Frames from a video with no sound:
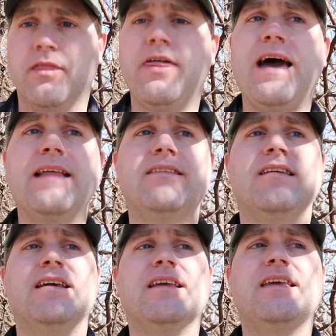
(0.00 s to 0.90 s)
that
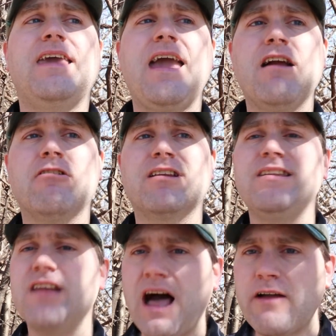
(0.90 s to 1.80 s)
cared
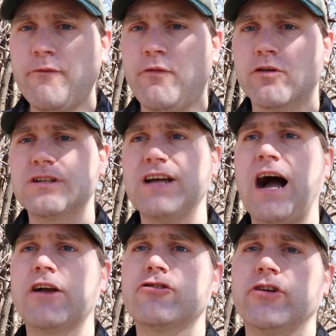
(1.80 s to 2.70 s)
not for
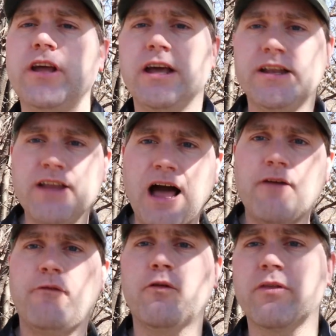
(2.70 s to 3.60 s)
doctrine,
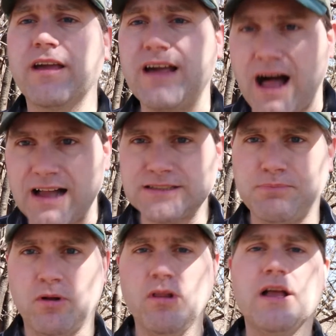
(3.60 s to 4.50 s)
not for the
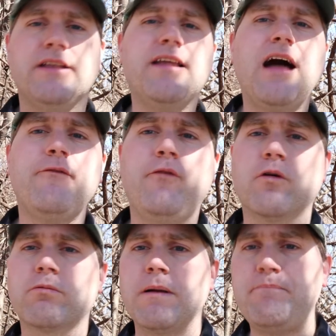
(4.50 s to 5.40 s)
gospel, not
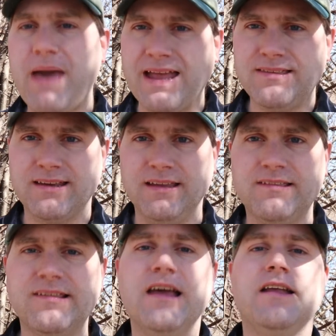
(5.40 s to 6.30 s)
for
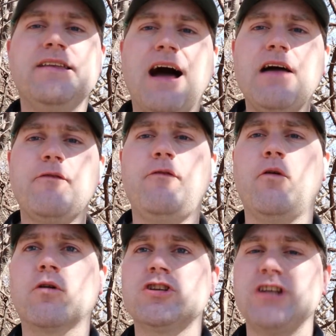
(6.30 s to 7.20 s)
repentance, not
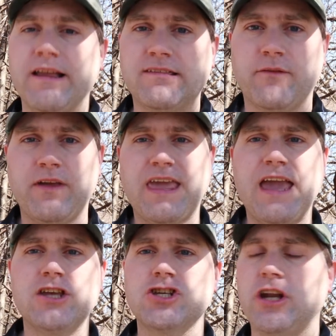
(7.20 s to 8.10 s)
for
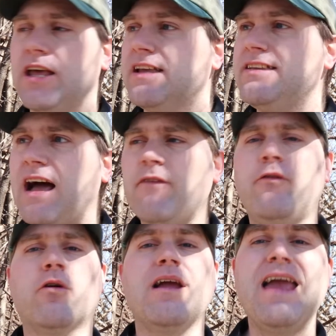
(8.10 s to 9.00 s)
justification, not
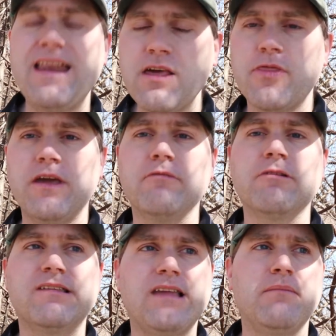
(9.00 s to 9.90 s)
for anything
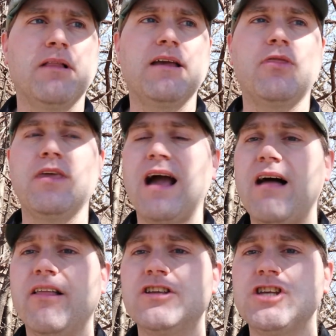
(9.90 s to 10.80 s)
resembling
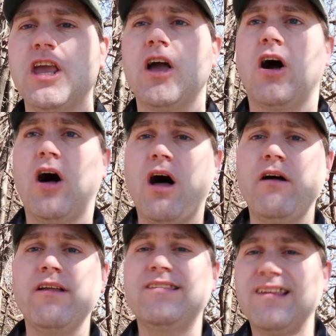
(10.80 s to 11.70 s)
theology.
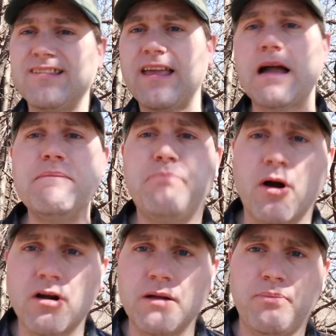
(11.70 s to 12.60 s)
All it's it's like a
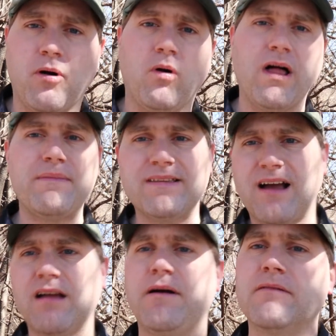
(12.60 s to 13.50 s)
Barna I've been
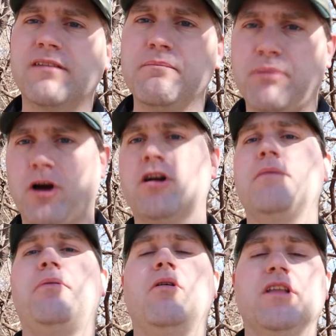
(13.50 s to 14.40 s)
talking about some
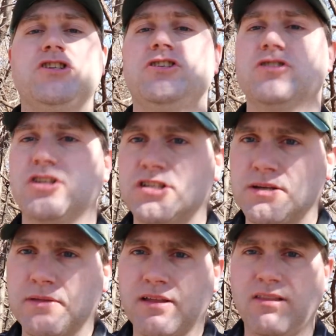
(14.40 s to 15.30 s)
Barna issues on
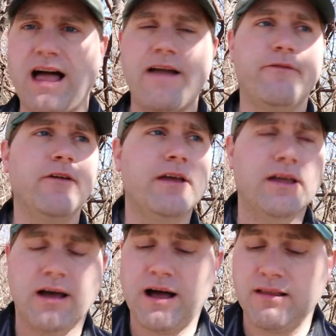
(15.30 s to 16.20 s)
some of the live
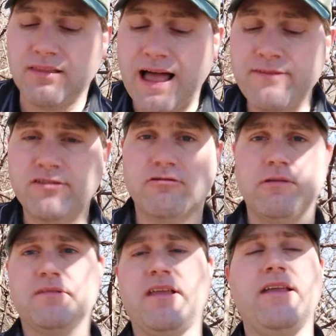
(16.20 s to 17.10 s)
uh, live
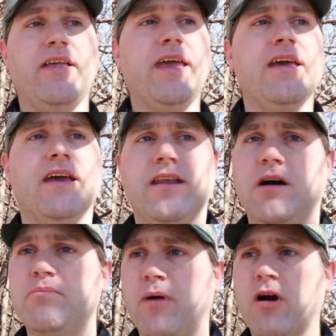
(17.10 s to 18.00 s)
streams lately. You
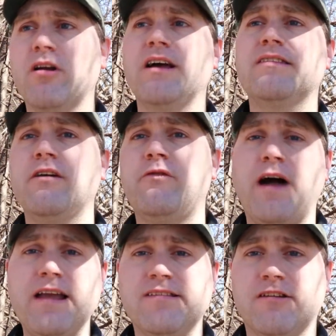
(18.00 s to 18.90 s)
know, Barna
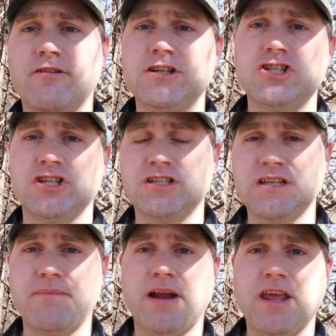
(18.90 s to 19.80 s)
defines a Christian as
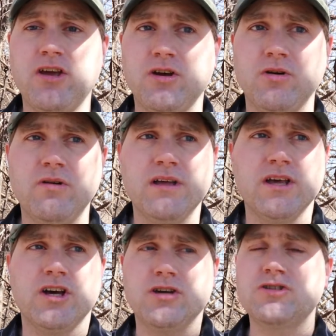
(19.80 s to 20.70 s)
somebody who
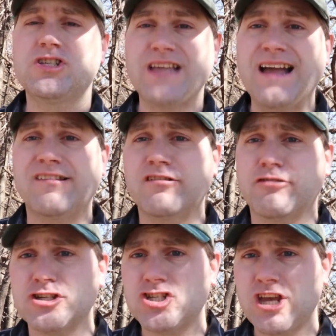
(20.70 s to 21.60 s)
who says
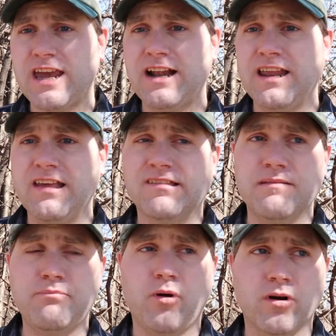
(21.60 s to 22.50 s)
Christianity is
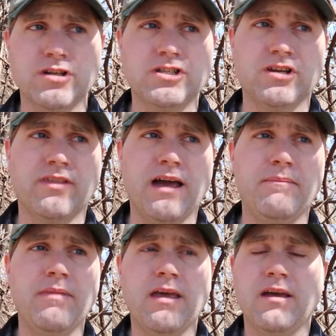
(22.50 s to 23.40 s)
important to
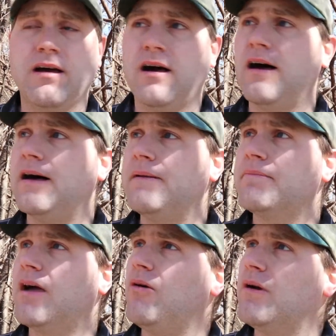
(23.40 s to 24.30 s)
them.
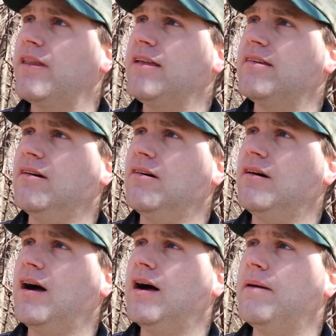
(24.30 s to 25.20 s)
Um, oh, what do they do?
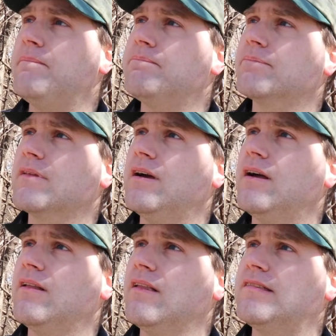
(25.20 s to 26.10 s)
Um,
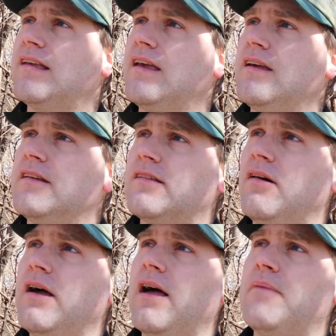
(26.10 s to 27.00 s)
uh, let's see.
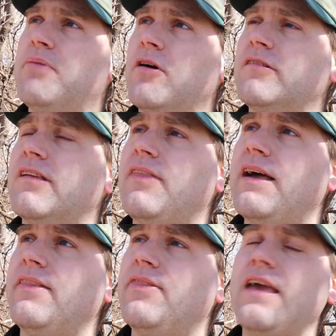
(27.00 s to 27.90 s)
So a, a, person
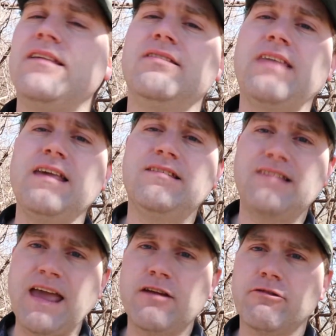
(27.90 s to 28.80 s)
that they they
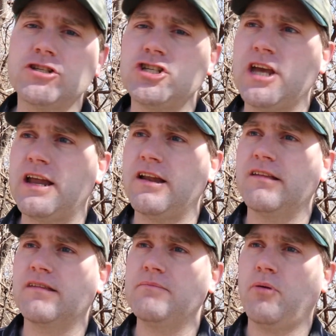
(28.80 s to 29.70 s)
say Christianity
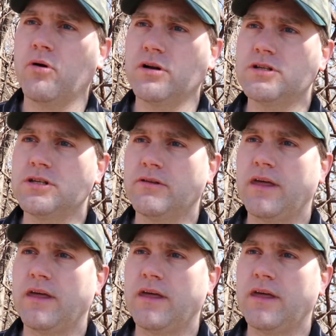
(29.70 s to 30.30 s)
is important to